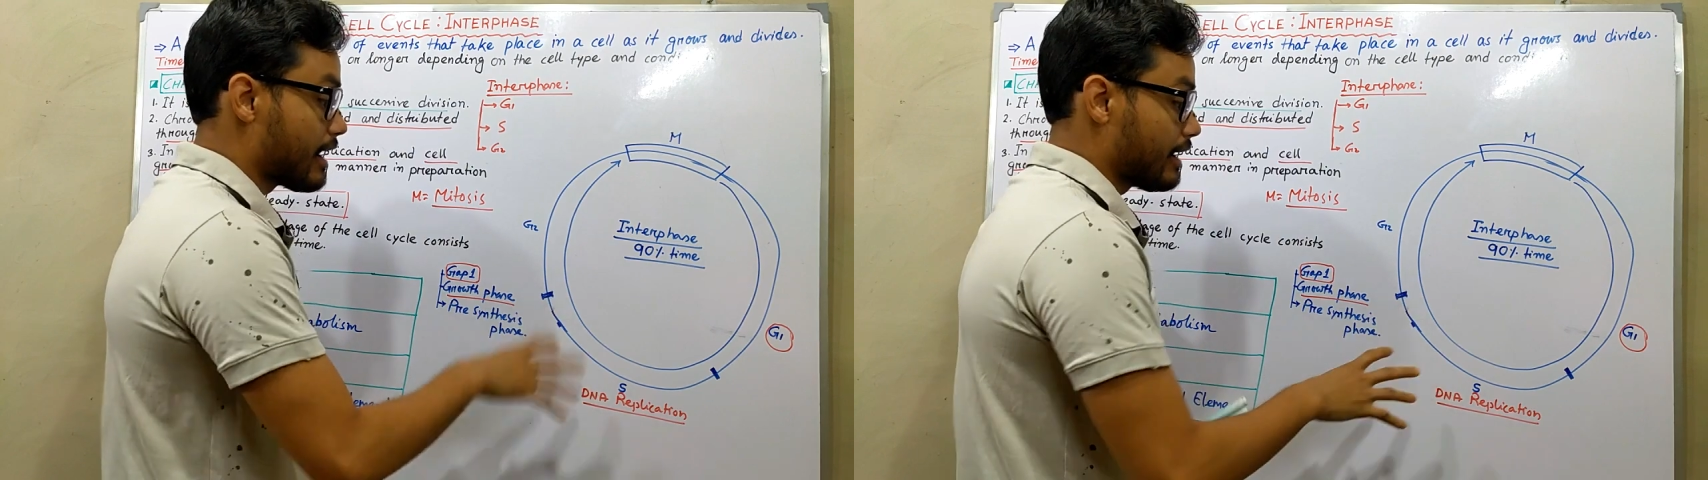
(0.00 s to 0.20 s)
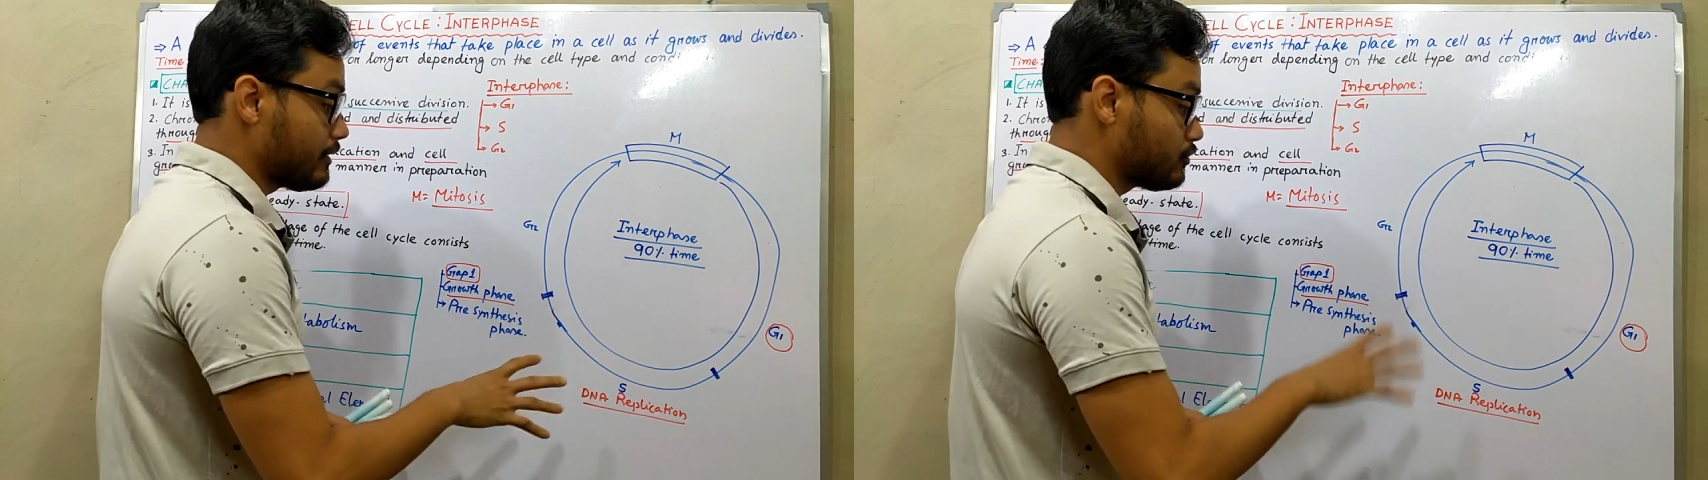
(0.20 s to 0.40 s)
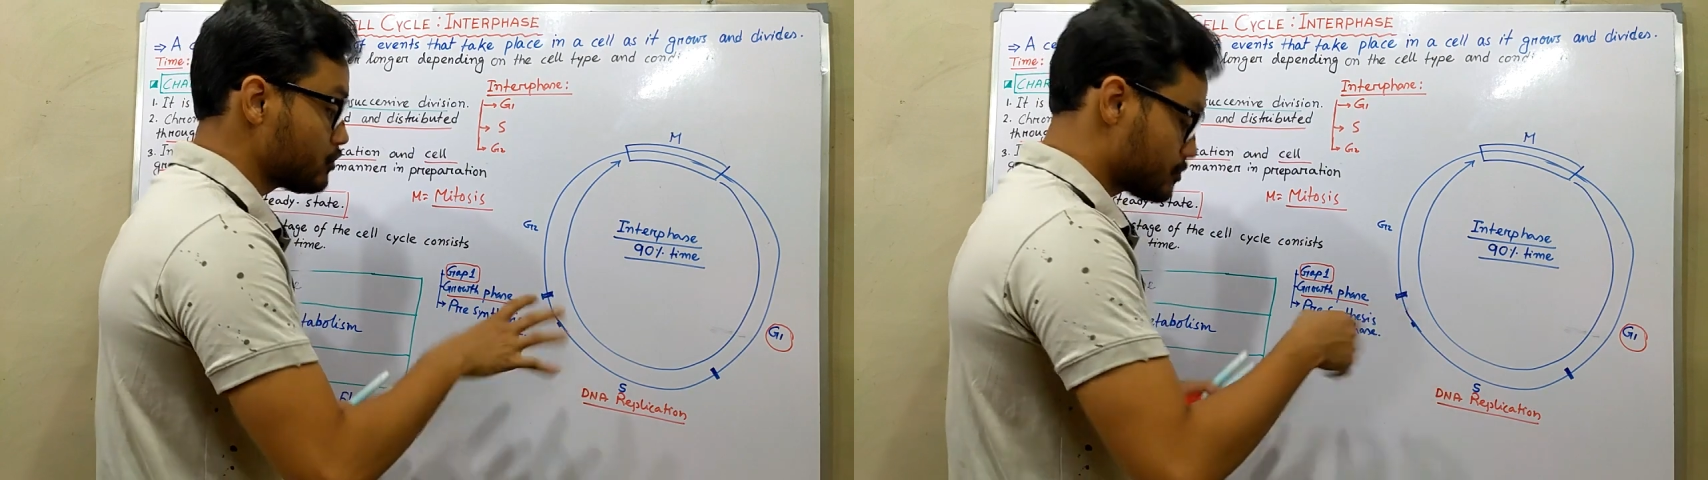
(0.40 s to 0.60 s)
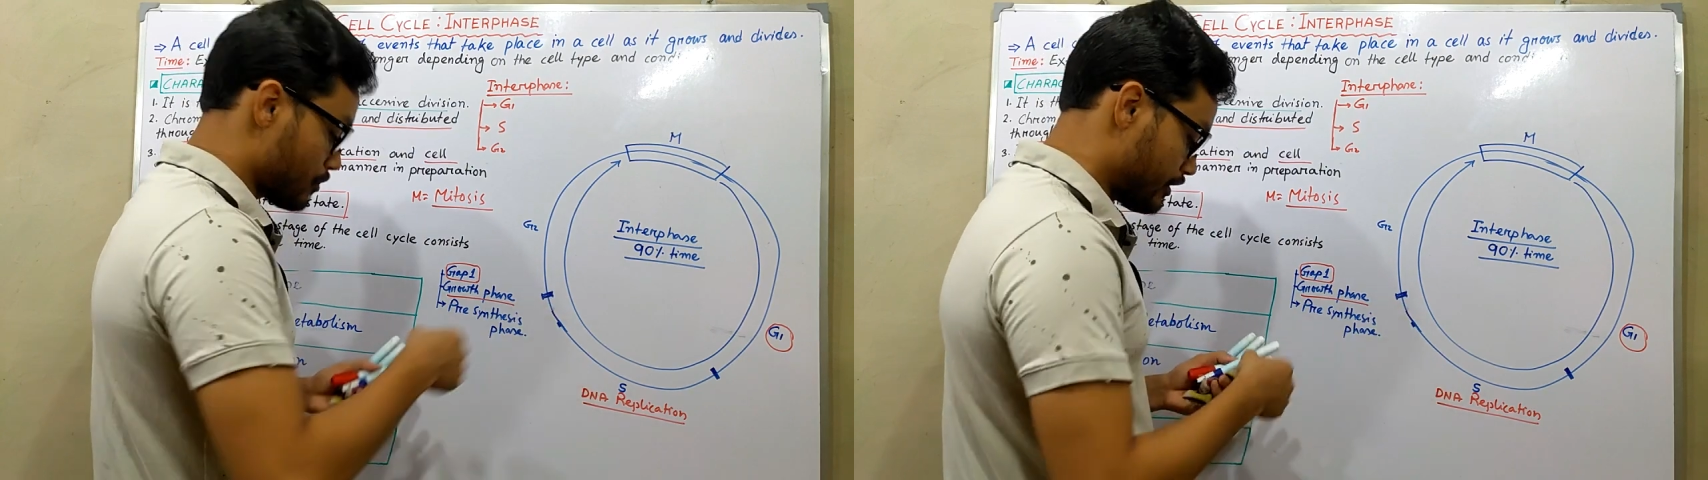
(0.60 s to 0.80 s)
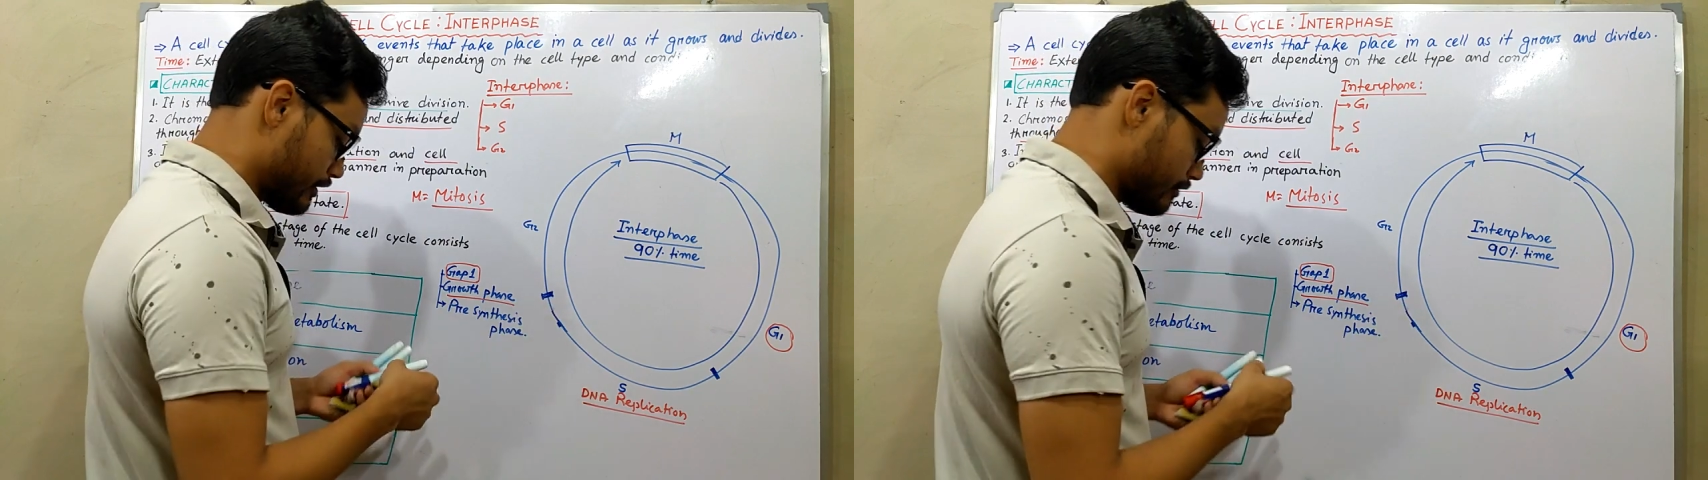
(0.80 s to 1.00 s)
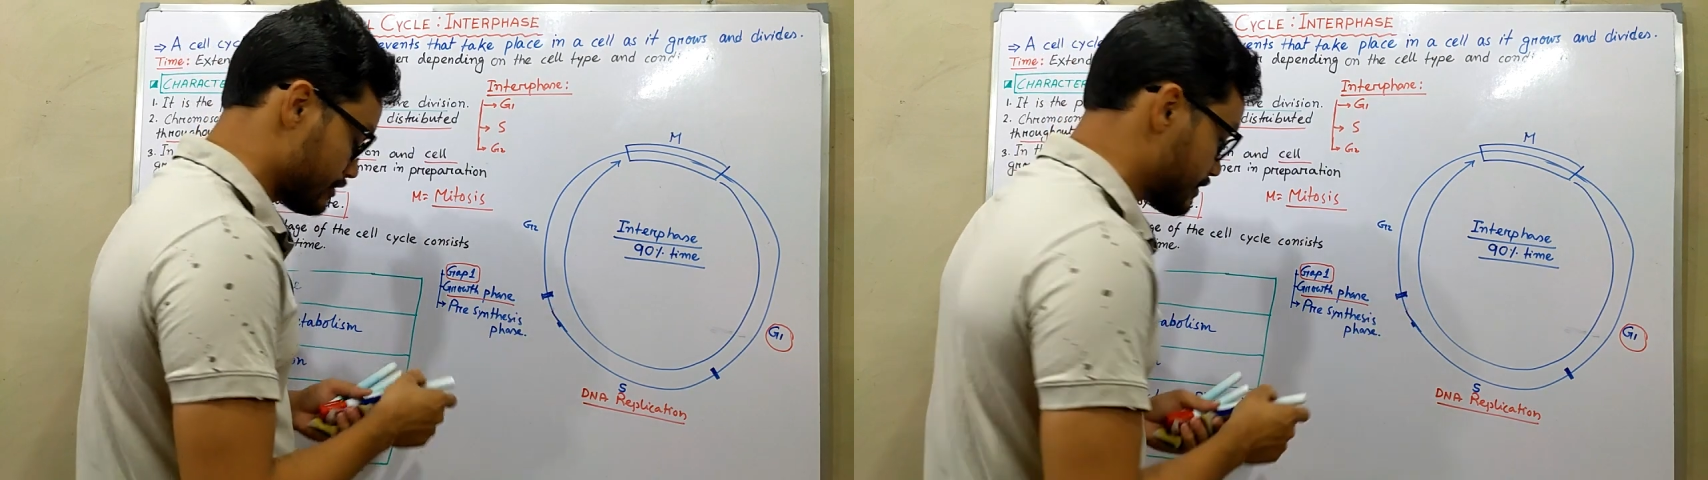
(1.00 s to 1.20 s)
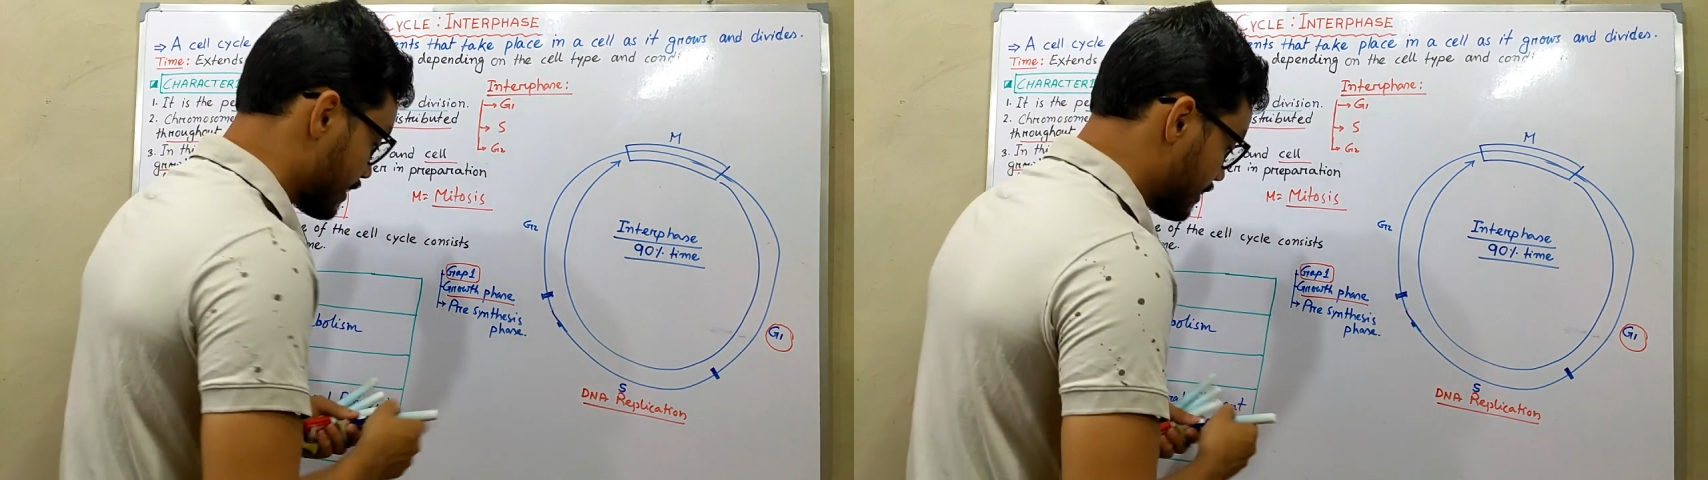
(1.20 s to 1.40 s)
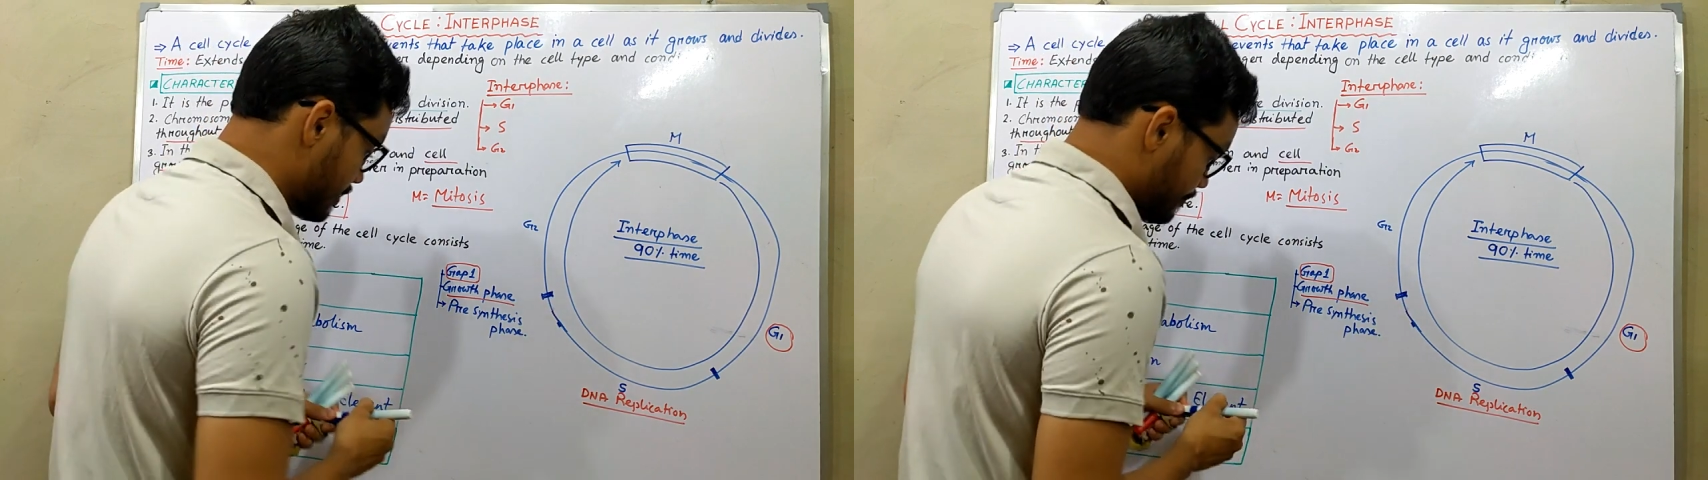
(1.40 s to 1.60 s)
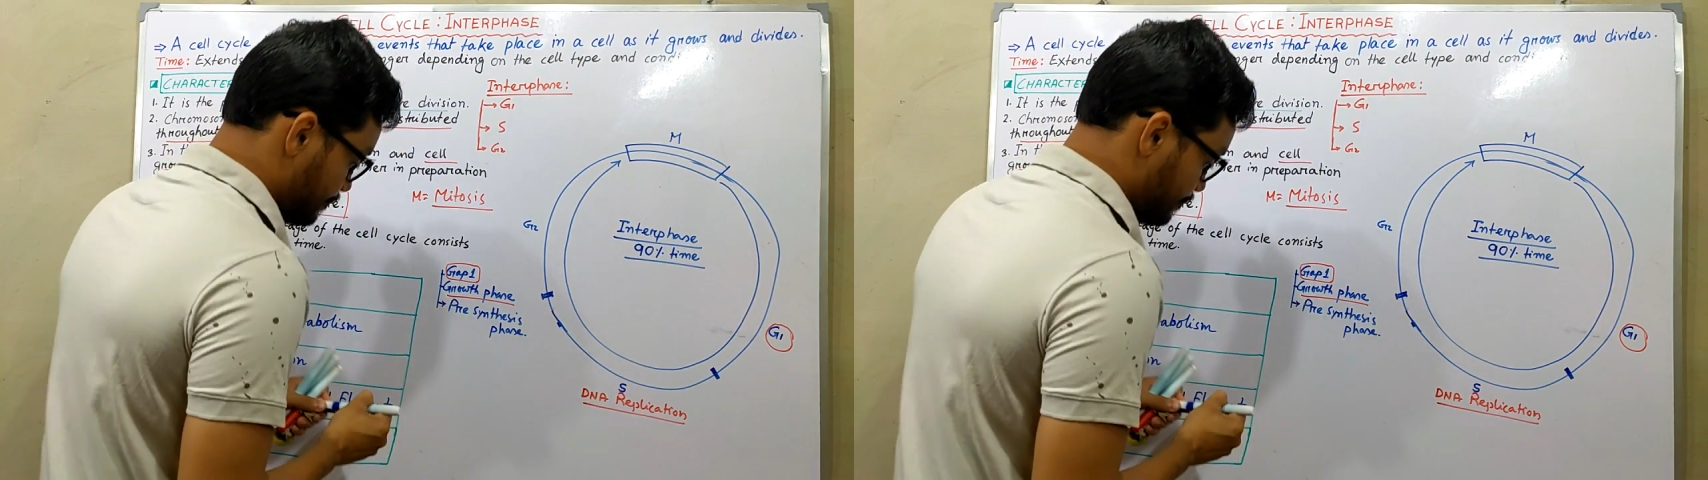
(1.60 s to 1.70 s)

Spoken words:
and those molecules are